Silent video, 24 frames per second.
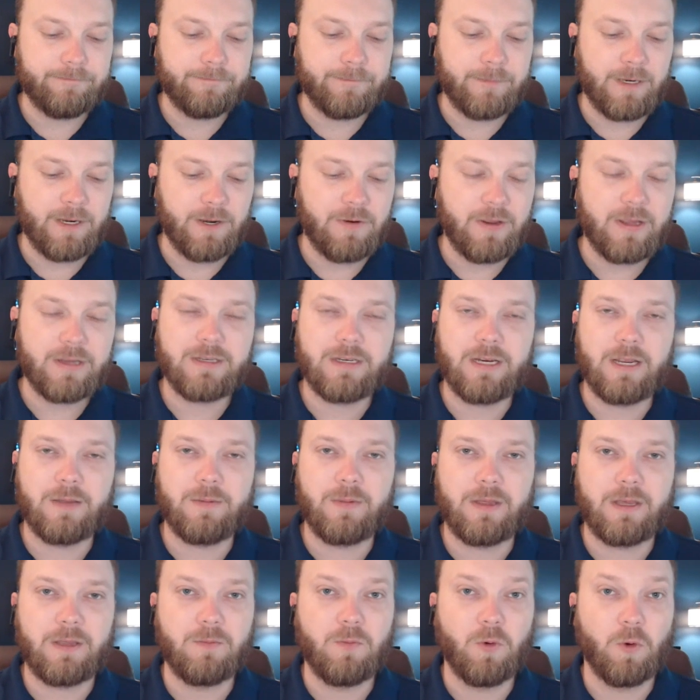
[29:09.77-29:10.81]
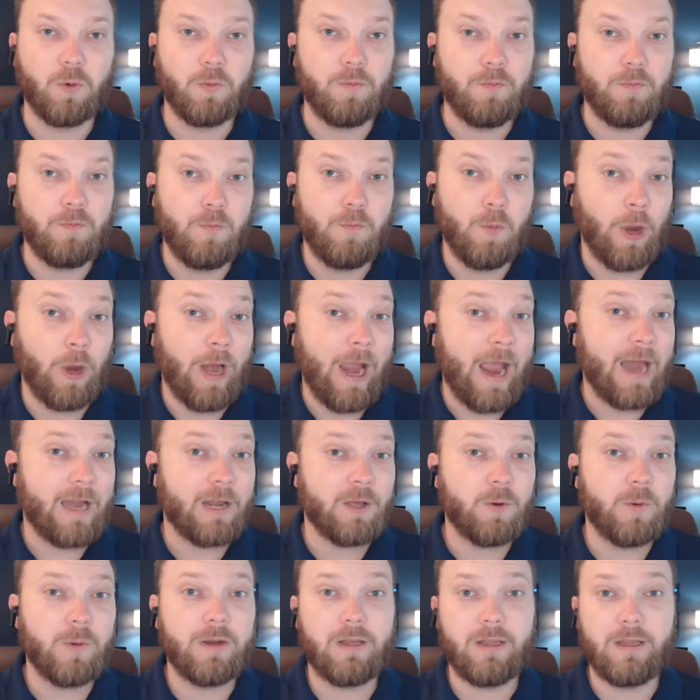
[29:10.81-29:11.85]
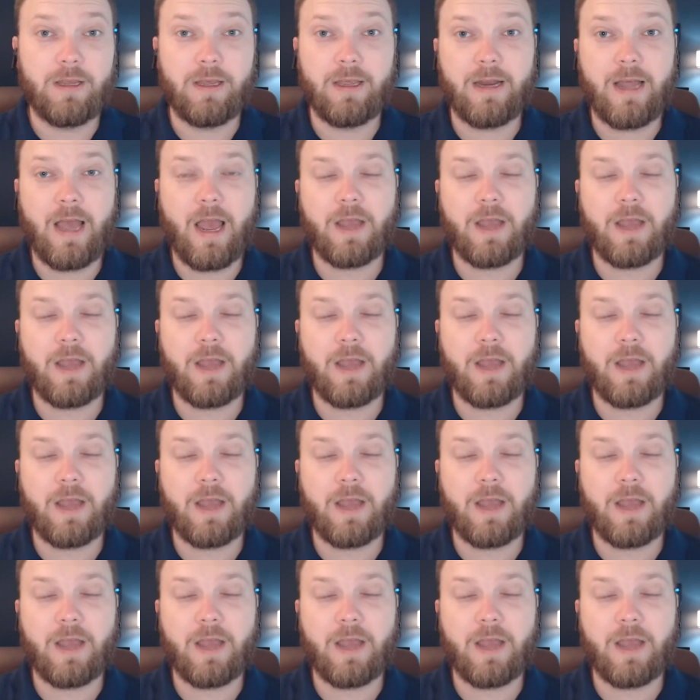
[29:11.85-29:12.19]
you know, next time they can more adequately and